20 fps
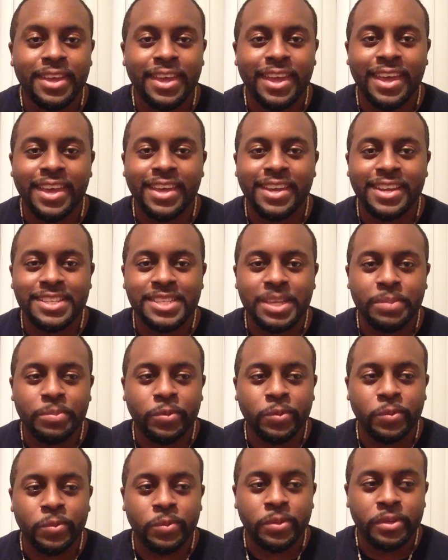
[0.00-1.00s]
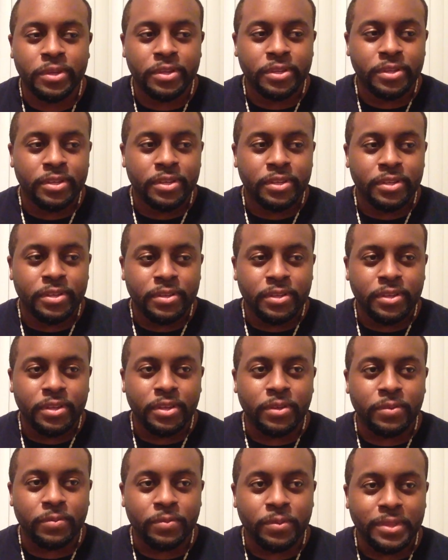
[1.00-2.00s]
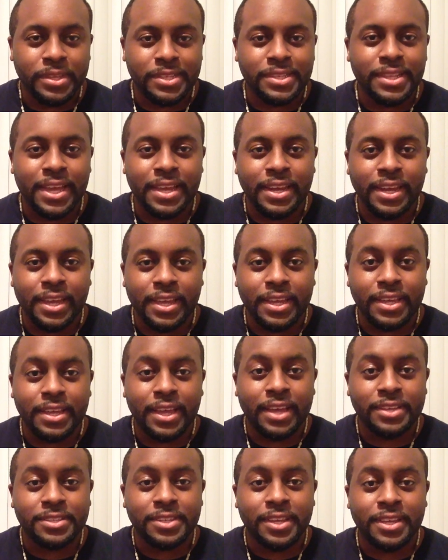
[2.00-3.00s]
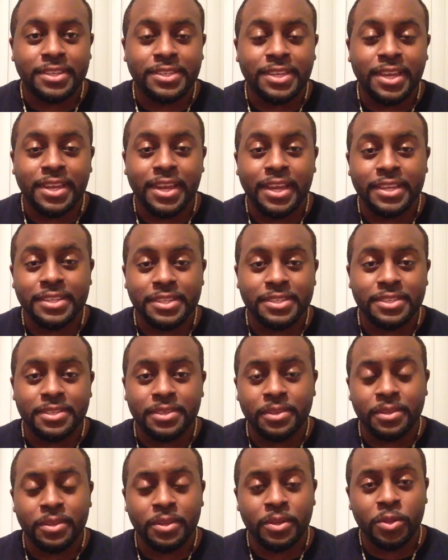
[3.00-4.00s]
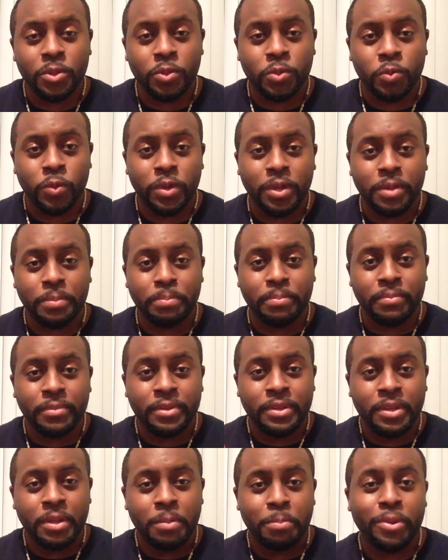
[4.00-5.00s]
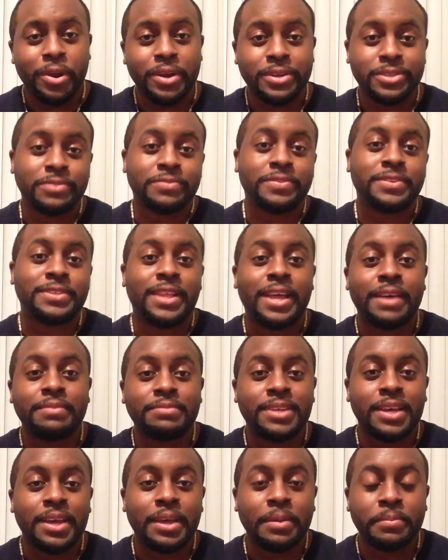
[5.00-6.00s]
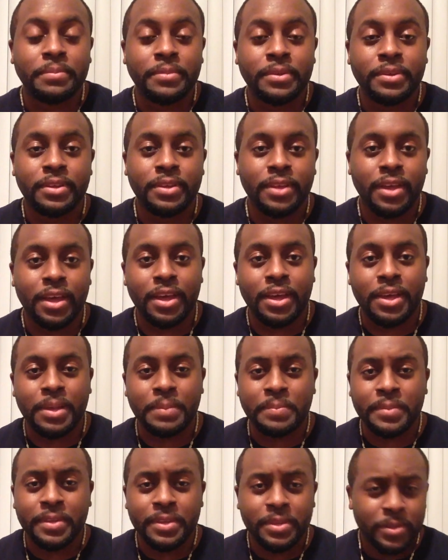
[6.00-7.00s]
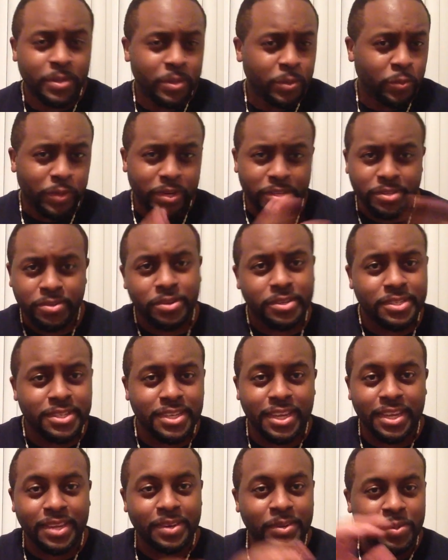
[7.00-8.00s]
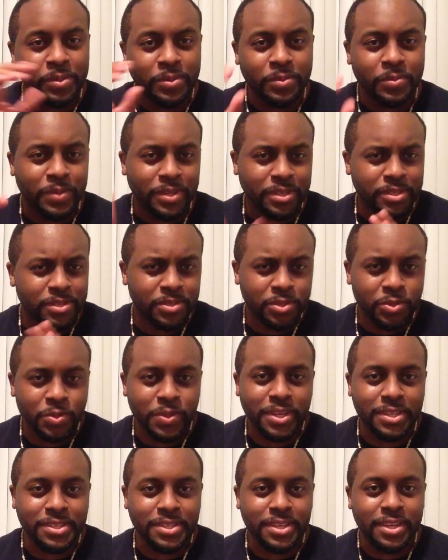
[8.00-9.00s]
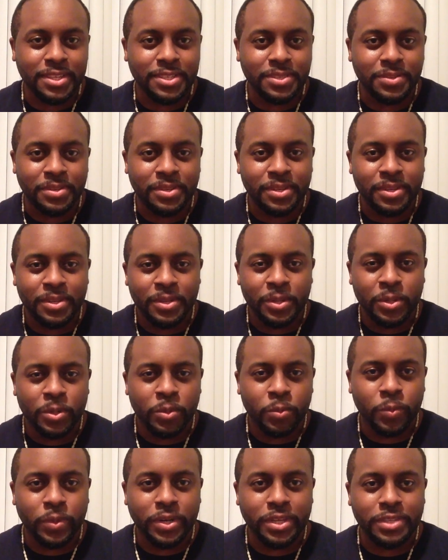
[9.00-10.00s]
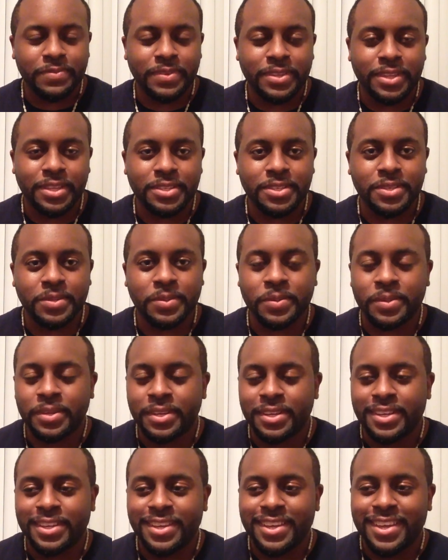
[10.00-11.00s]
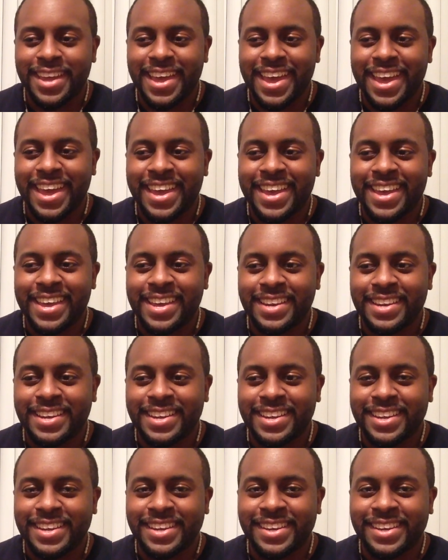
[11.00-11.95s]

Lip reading: and he's able, you know, from this lightning, he actually gets connected to 3 parts of his lifetime. When he's 13, when he's 26, and when he's 52. And